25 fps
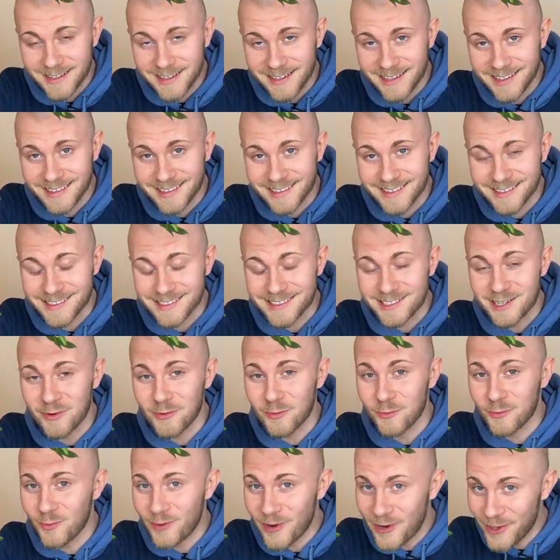is
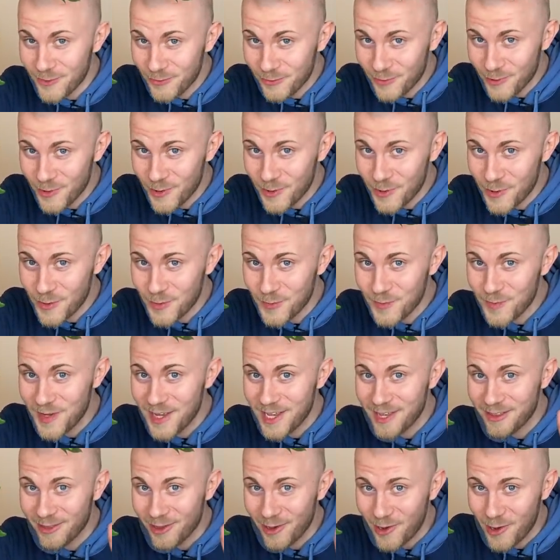one room
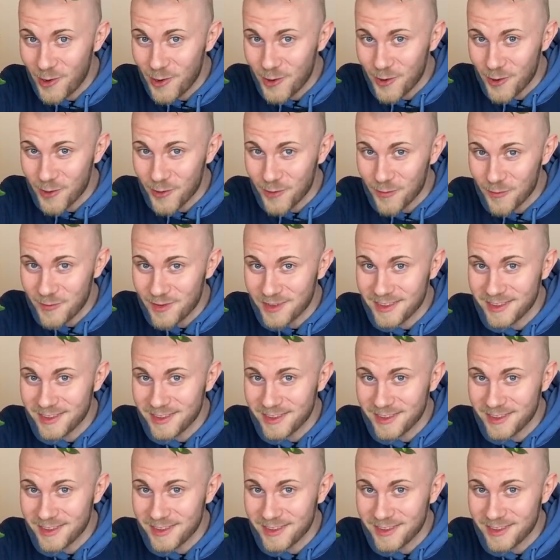in the home